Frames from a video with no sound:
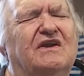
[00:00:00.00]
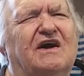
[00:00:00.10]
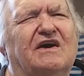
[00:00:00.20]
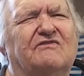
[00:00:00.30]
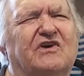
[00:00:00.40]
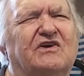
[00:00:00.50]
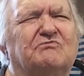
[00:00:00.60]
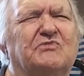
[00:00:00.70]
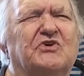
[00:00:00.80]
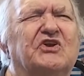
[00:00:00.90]
live
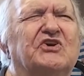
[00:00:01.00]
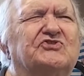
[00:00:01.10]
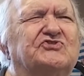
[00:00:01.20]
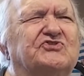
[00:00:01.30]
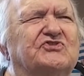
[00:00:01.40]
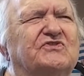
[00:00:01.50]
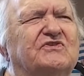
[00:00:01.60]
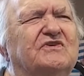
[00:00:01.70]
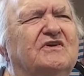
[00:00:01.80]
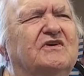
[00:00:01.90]
ammunition
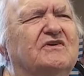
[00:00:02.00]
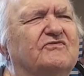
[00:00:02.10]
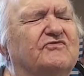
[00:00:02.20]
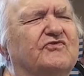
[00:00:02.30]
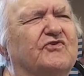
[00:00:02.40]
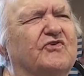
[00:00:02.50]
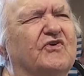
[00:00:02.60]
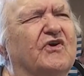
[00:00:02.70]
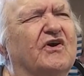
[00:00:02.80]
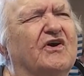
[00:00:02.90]

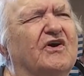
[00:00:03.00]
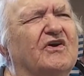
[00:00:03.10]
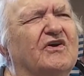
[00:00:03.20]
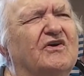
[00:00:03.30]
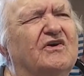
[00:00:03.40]
for uh,